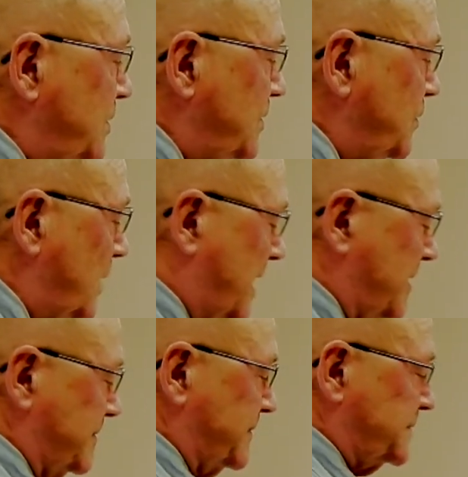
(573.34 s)
you
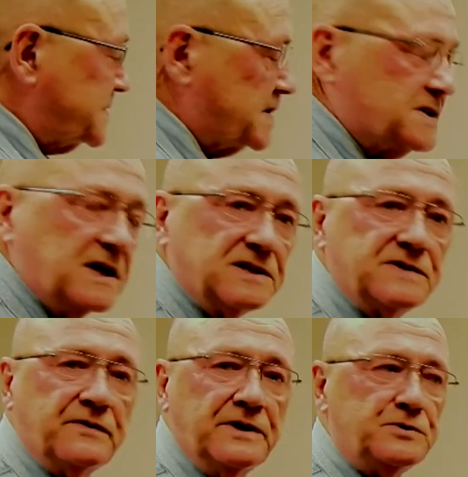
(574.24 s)
have
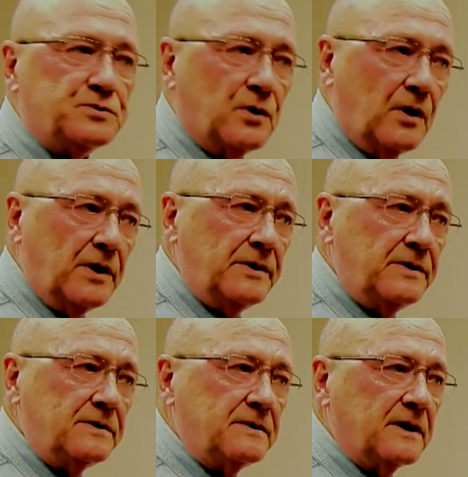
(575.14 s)
successfully
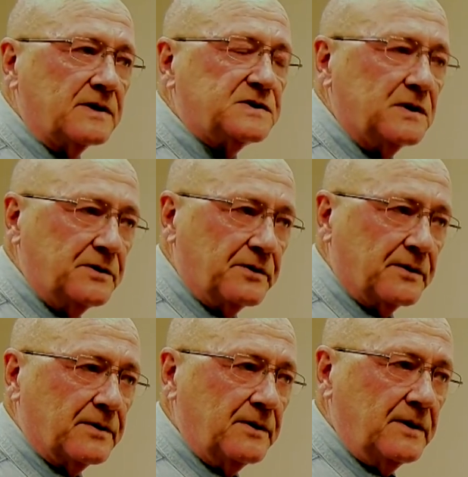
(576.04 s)
drawn a
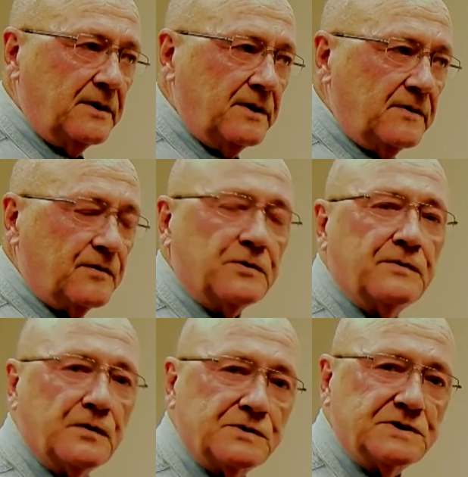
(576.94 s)
cylinder for the
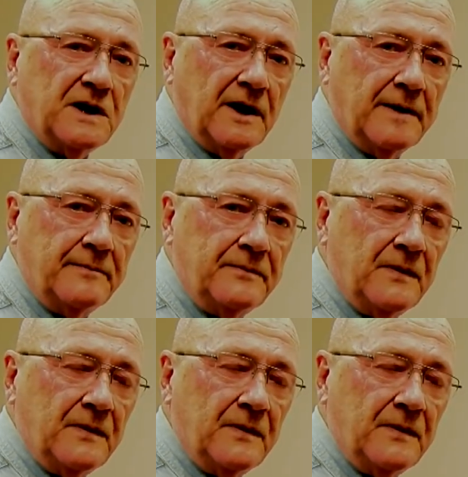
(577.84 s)
first time,